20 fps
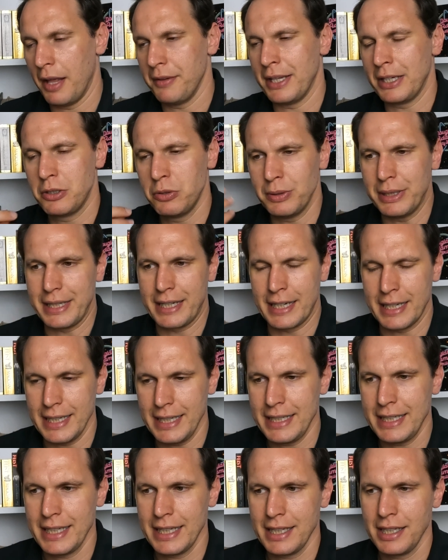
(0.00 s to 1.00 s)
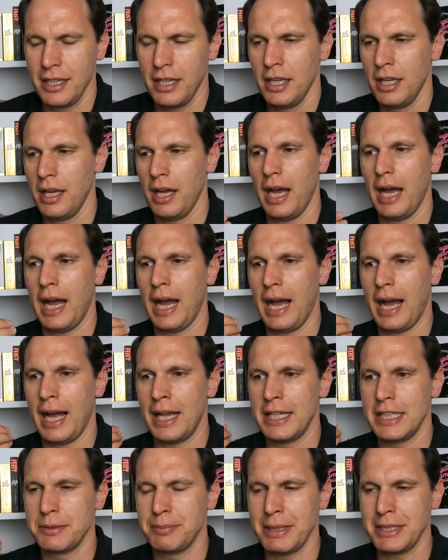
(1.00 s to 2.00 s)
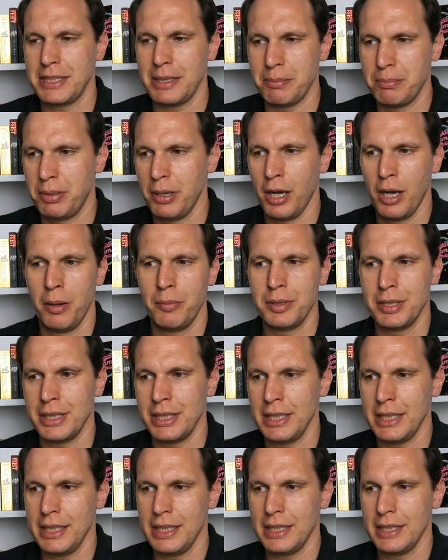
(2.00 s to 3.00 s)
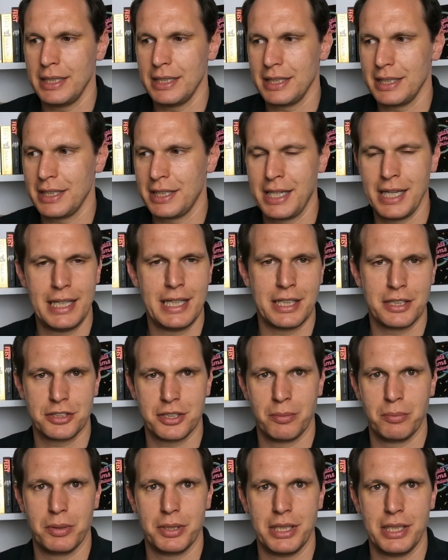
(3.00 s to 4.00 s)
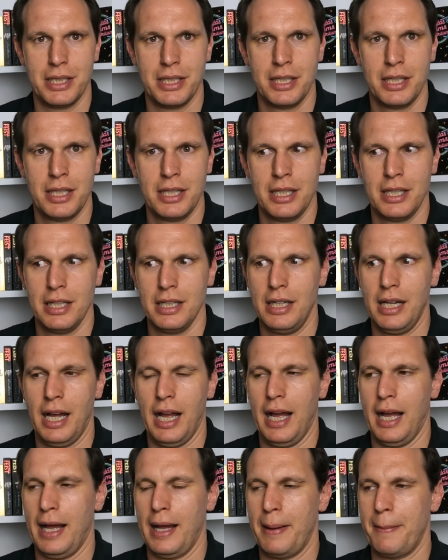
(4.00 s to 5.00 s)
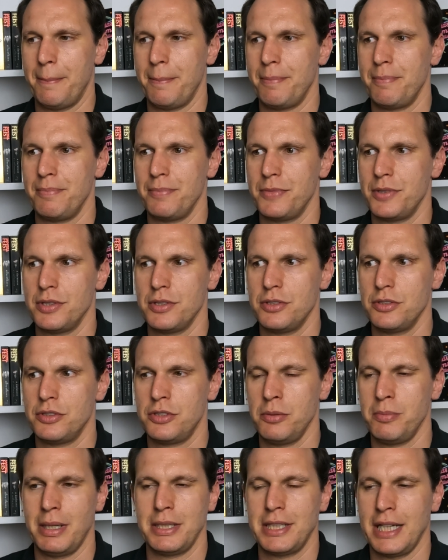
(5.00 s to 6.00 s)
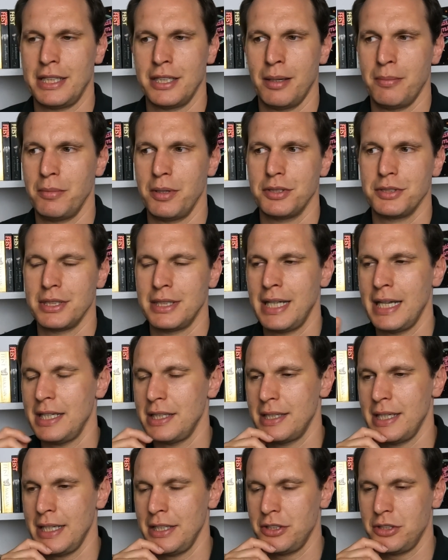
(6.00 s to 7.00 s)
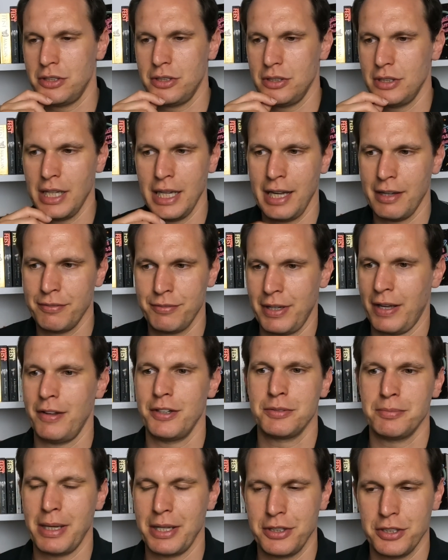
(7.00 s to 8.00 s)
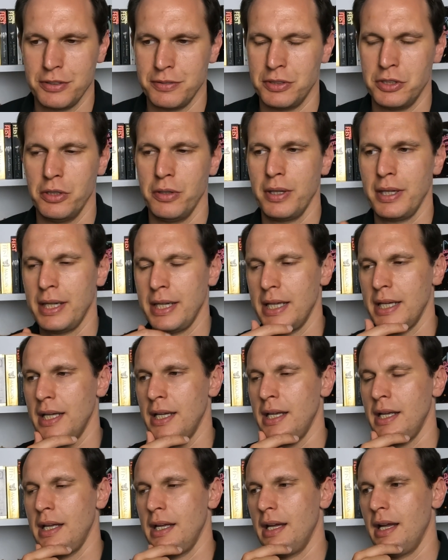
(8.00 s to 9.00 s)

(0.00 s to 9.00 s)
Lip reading: They call it gleaning, and it's basically permanently killing somebody to maintain numbers. And they have various methods for doing it.